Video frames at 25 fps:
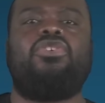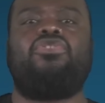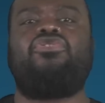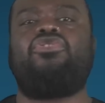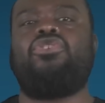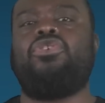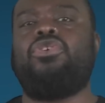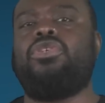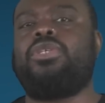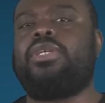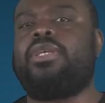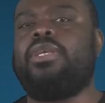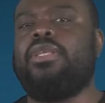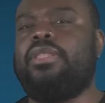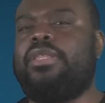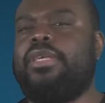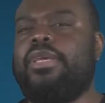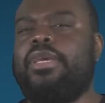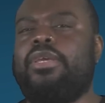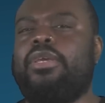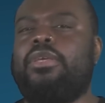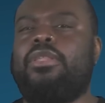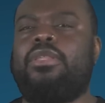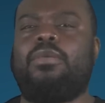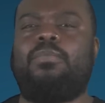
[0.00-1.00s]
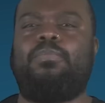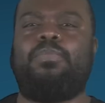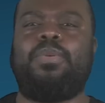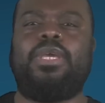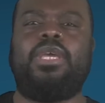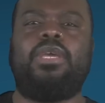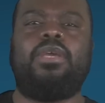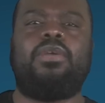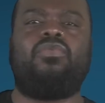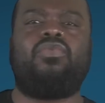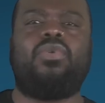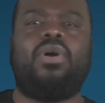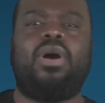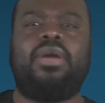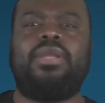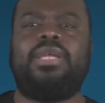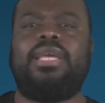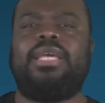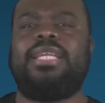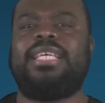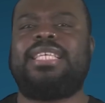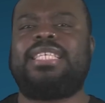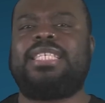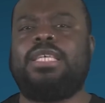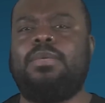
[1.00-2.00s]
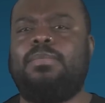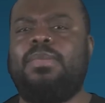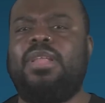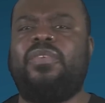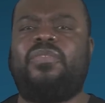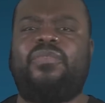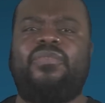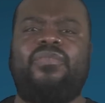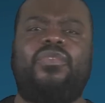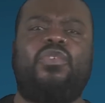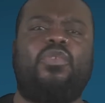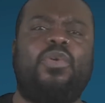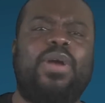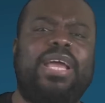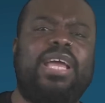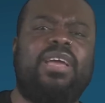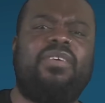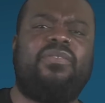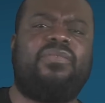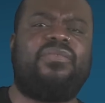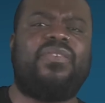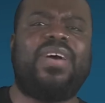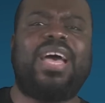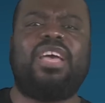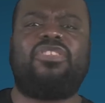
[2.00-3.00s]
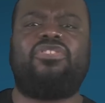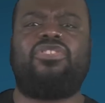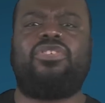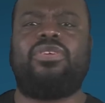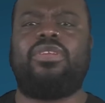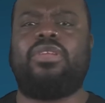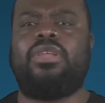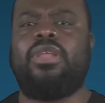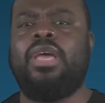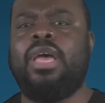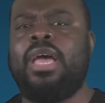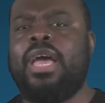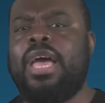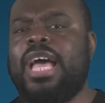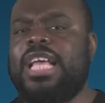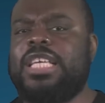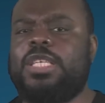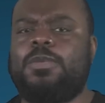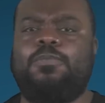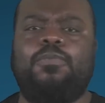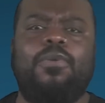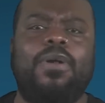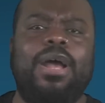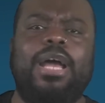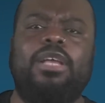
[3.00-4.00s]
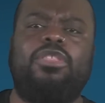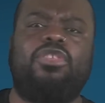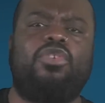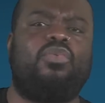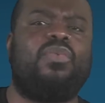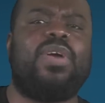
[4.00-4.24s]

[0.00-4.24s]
should continue to be run in a similar creative fashion as prior to